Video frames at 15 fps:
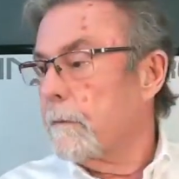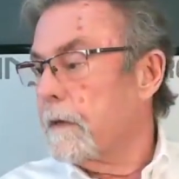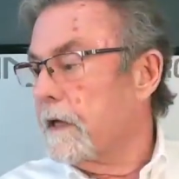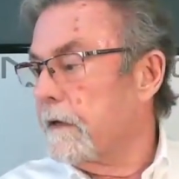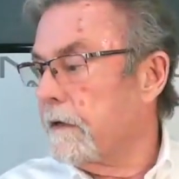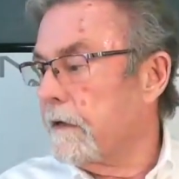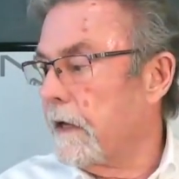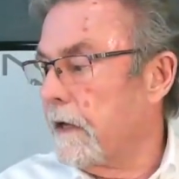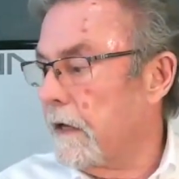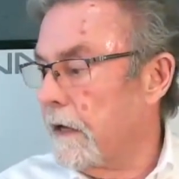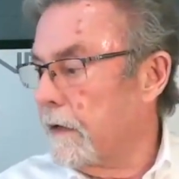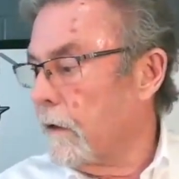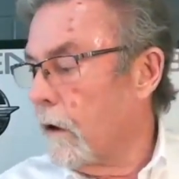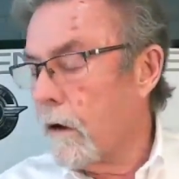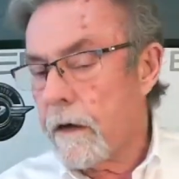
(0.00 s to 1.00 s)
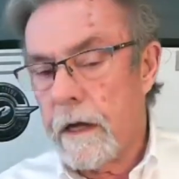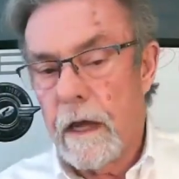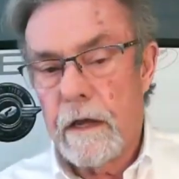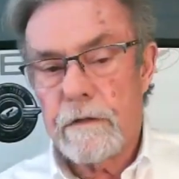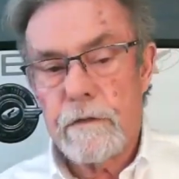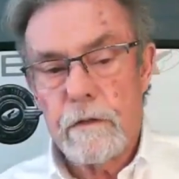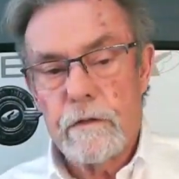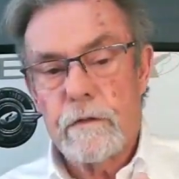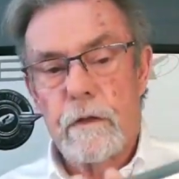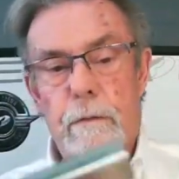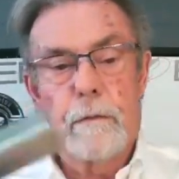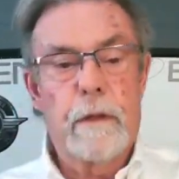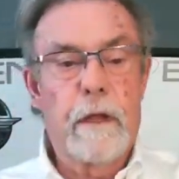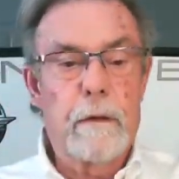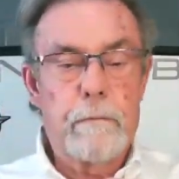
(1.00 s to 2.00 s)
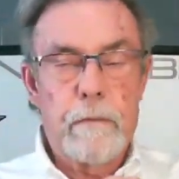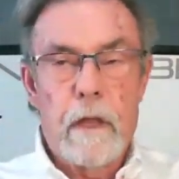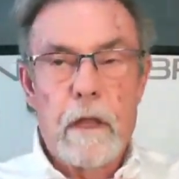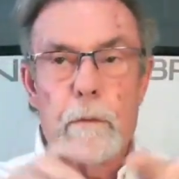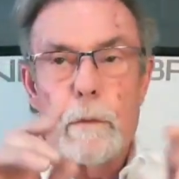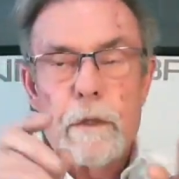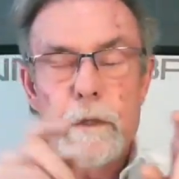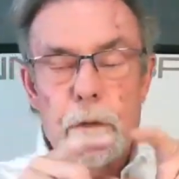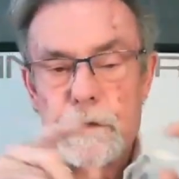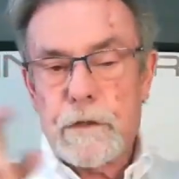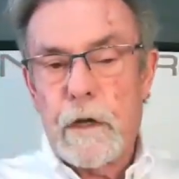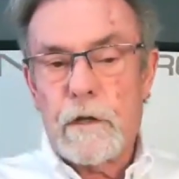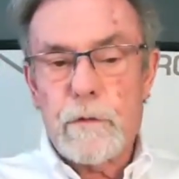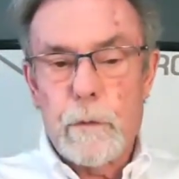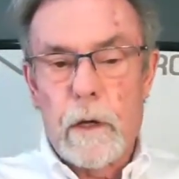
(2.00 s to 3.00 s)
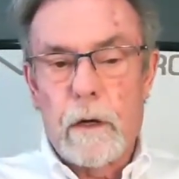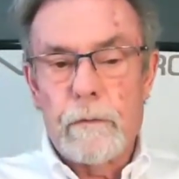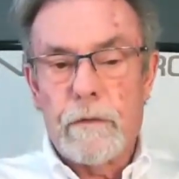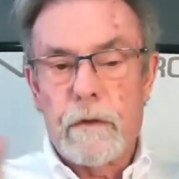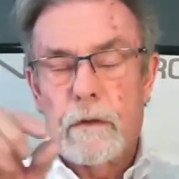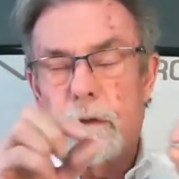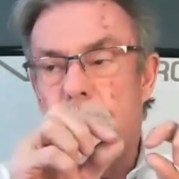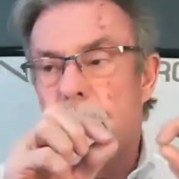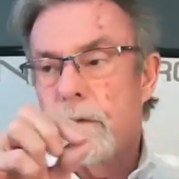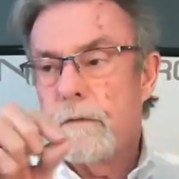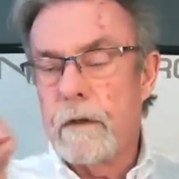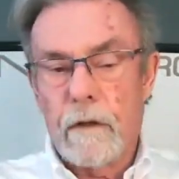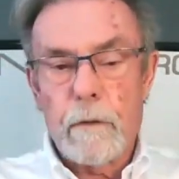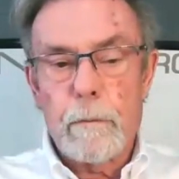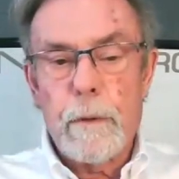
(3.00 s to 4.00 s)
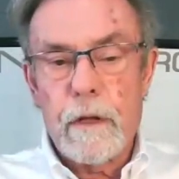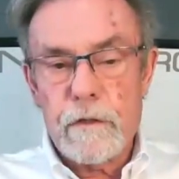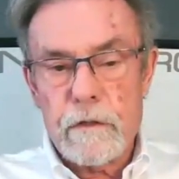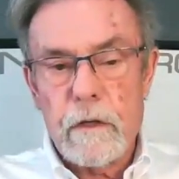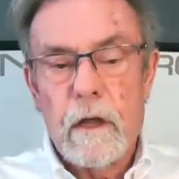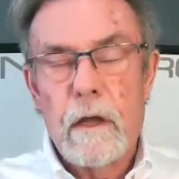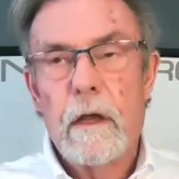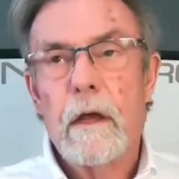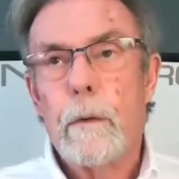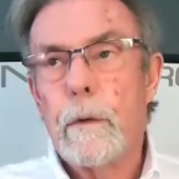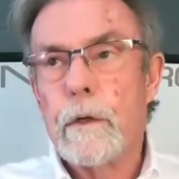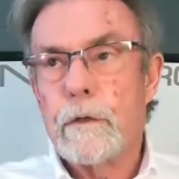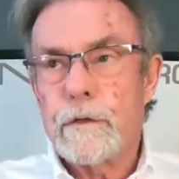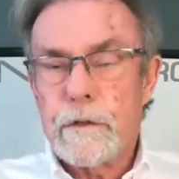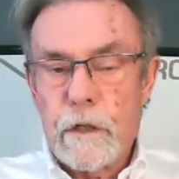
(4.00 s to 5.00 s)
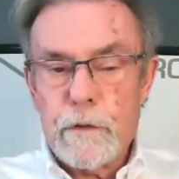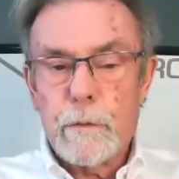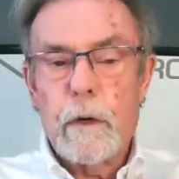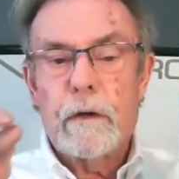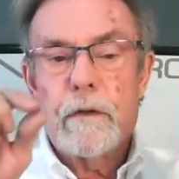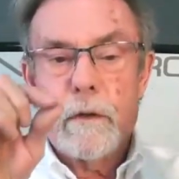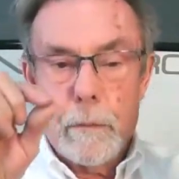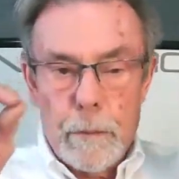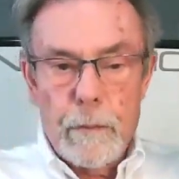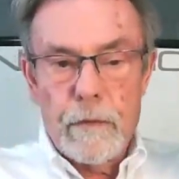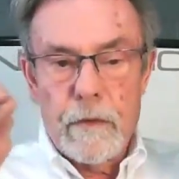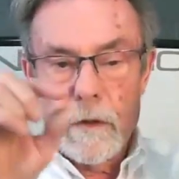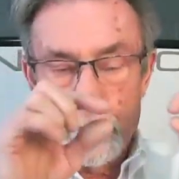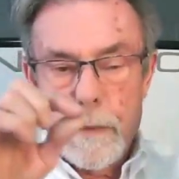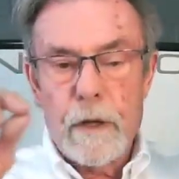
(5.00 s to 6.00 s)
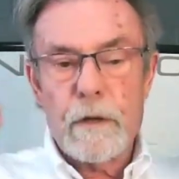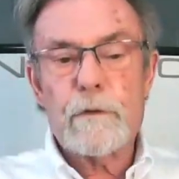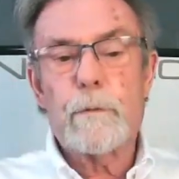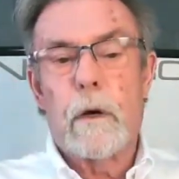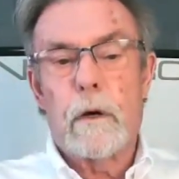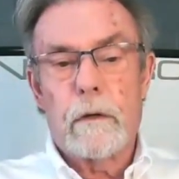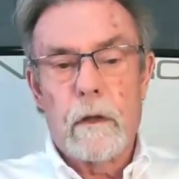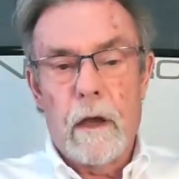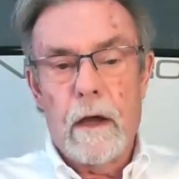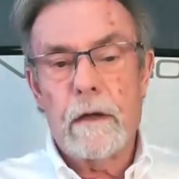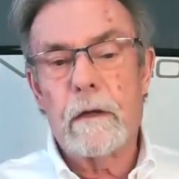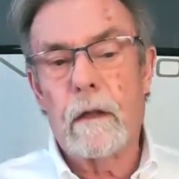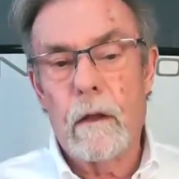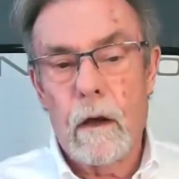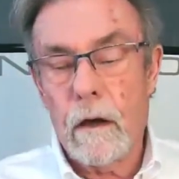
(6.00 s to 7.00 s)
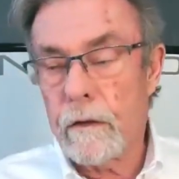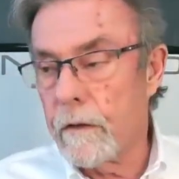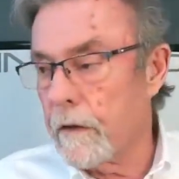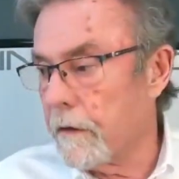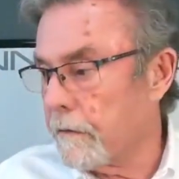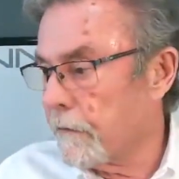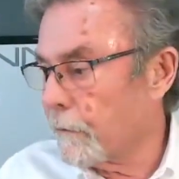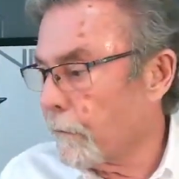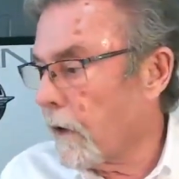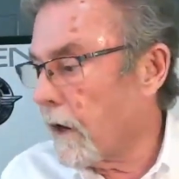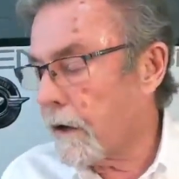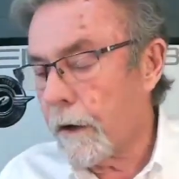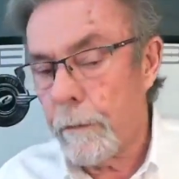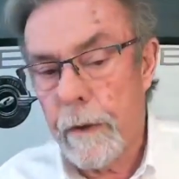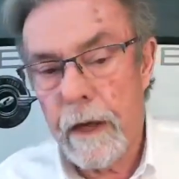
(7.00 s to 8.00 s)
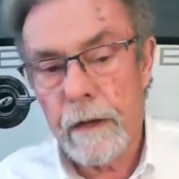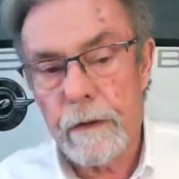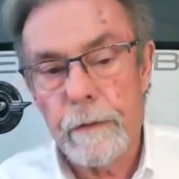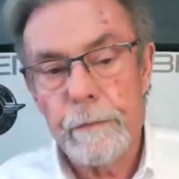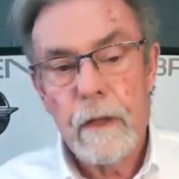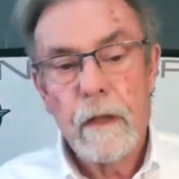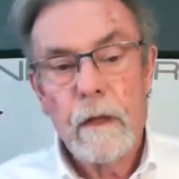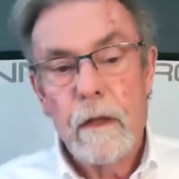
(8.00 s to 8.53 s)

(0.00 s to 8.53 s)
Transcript: In, in all cases, it, it, we do a stitch weld to the, you know, the pin, we do stitch weld the pinch weld line along the, the rocker panel